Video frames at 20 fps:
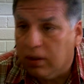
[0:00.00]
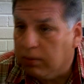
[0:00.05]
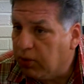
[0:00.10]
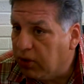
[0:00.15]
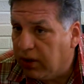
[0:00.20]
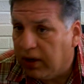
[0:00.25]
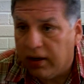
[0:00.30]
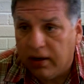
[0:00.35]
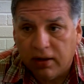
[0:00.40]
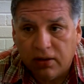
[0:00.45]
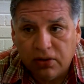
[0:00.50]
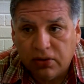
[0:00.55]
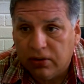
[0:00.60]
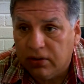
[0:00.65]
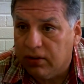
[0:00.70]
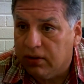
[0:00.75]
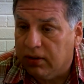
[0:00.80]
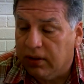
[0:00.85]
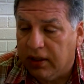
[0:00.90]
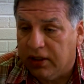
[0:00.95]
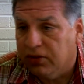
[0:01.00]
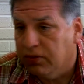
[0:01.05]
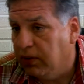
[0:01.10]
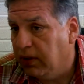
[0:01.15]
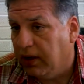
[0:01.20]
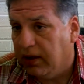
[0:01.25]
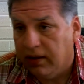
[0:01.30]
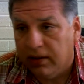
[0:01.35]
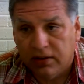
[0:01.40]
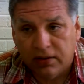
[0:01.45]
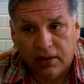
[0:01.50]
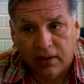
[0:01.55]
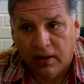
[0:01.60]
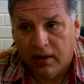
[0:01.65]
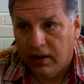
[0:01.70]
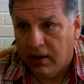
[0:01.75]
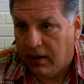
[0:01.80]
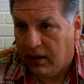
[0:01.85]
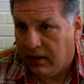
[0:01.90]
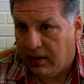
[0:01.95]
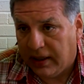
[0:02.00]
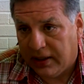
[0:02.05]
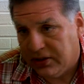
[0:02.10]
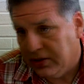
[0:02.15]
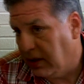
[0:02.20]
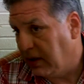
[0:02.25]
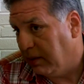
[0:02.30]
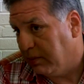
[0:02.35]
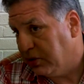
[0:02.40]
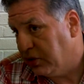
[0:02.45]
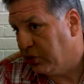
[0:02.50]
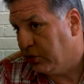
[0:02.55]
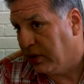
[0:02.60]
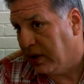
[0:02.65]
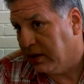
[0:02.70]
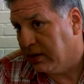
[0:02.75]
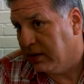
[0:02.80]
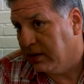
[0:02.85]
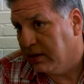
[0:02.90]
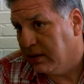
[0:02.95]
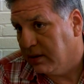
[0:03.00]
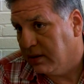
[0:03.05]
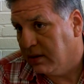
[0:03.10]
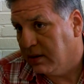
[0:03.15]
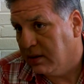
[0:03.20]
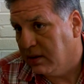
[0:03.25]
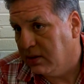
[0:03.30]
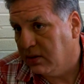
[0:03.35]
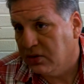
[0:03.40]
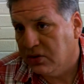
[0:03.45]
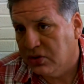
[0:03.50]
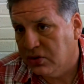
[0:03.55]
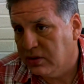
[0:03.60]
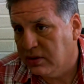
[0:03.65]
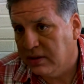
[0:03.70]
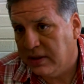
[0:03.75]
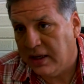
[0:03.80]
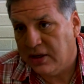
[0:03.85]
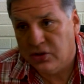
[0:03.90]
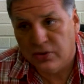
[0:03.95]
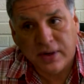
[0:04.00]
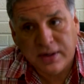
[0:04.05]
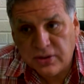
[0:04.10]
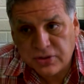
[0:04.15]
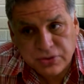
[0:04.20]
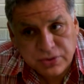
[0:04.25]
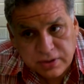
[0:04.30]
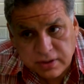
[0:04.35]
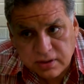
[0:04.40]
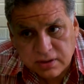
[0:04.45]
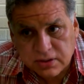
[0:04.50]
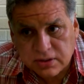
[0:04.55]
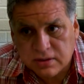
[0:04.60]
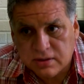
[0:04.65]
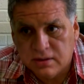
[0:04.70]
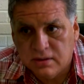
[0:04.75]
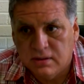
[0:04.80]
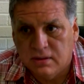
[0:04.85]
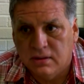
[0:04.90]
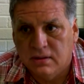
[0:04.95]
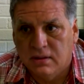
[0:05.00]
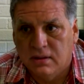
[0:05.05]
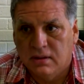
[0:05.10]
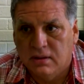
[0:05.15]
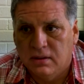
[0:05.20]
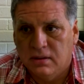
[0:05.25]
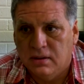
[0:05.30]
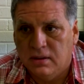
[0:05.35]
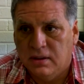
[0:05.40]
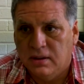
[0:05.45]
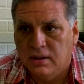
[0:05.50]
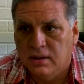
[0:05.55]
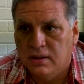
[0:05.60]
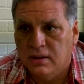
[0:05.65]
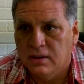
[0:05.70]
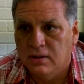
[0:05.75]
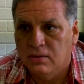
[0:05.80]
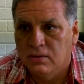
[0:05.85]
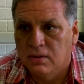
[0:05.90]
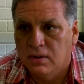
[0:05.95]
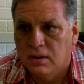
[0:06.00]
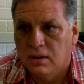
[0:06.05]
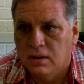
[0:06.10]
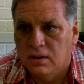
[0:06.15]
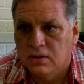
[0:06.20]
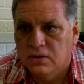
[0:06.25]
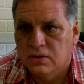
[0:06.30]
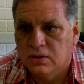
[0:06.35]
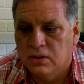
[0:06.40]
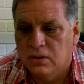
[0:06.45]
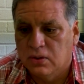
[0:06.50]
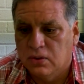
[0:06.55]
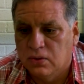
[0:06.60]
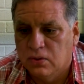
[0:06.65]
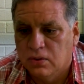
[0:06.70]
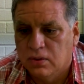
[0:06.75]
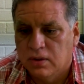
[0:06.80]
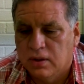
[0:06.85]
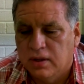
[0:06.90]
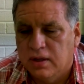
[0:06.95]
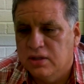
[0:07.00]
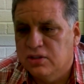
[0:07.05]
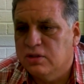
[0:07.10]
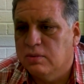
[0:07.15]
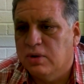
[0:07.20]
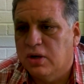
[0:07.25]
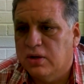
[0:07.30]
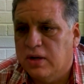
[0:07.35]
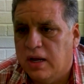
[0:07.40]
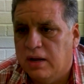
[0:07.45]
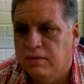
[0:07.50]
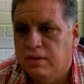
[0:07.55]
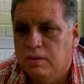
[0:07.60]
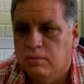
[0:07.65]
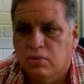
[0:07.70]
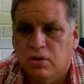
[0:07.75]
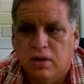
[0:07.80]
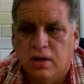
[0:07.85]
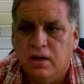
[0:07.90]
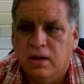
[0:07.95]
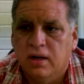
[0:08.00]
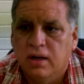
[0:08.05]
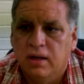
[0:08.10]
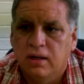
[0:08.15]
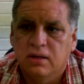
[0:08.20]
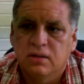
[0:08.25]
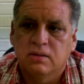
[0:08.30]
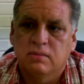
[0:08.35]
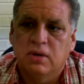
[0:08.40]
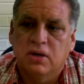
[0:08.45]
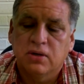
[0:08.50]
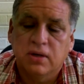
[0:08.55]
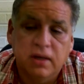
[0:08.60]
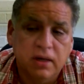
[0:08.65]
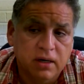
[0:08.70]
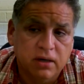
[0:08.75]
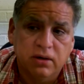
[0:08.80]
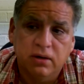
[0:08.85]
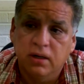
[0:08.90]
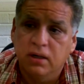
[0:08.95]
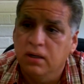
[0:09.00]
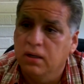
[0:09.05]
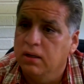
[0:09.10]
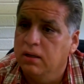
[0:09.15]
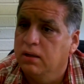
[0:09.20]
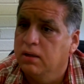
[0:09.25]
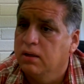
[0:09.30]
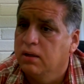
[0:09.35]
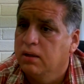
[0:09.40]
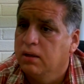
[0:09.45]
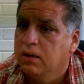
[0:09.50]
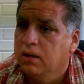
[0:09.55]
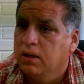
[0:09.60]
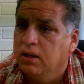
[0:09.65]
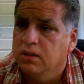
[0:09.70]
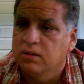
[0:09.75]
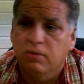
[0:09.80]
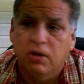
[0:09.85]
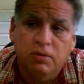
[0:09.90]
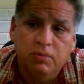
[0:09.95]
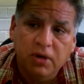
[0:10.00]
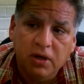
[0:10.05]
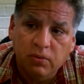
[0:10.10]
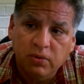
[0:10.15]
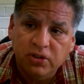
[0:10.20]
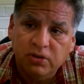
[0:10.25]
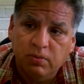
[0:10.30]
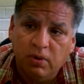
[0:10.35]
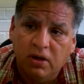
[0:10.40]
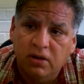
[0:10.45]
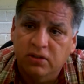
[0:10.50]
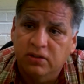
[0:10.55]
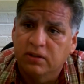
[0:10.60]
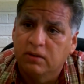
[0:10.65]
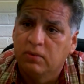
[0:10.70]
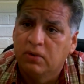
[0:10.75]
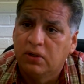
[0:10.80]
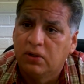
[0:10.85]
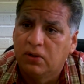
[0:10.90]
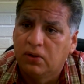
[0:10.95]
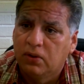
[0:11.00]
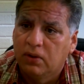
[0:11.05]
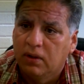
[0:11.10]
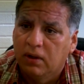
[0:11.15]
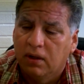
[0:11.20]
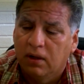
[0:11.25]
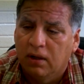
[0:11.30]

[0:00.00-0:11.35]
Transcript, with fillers: couple of days or next few days. That's going to obstruct those, that drainage ditch. Uh, so it's about having pride, it's about caring, it's about being responsible.